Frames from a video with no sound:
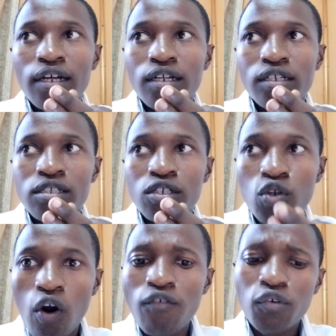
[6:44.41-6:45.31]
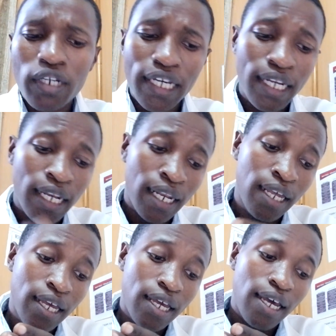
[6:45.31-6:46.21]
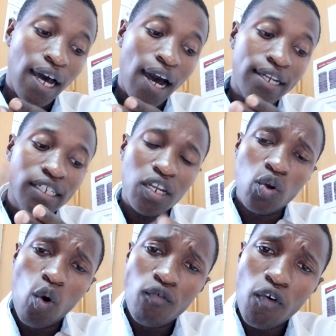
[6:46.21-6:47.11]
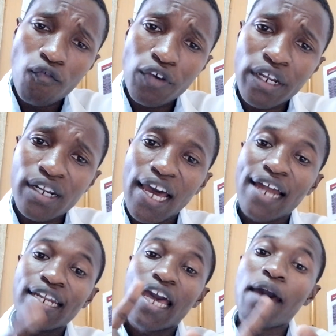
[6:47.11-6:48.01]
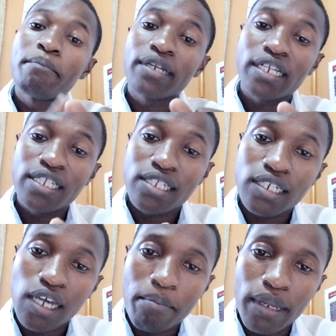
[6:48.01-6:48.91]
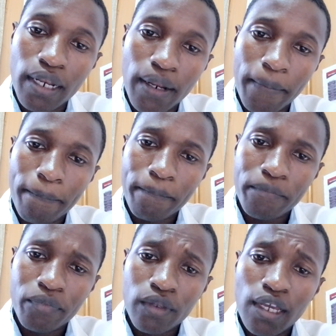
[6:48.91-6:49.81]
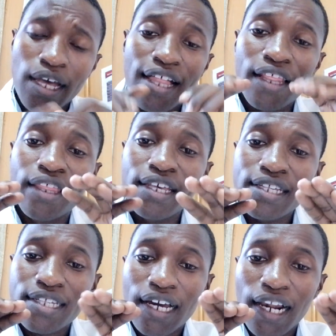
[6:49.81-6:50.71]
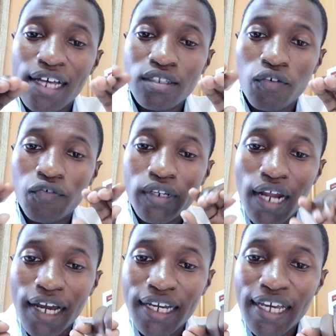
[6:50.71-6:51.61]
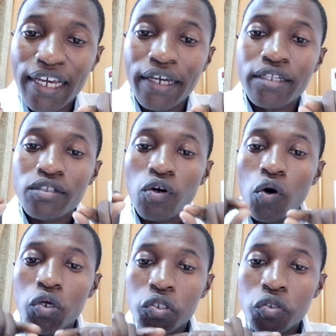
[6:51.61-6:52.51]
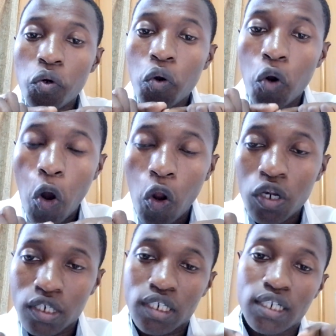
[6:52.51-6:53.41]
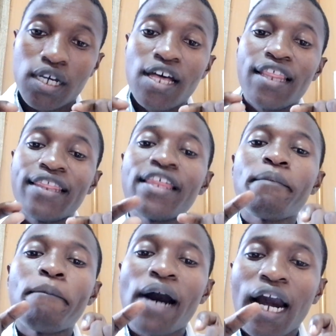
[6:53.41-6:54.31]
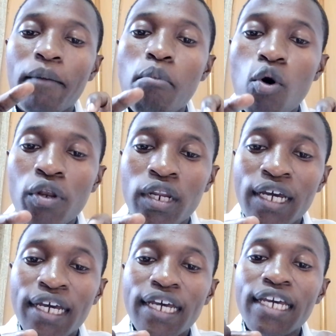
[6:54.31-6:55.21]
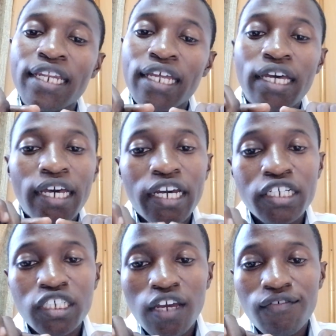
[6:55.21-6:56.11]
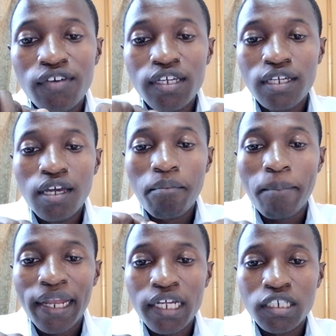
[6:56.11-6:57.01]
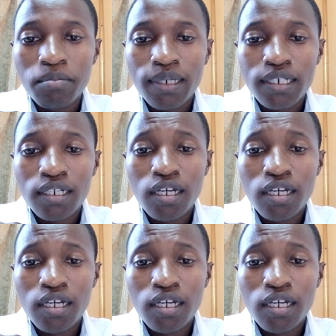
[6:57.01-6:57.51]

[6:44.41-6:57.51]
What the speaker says: zidovudine, tenofovir, and emtricitabine. This class of drug is also called the backbone in HIV management.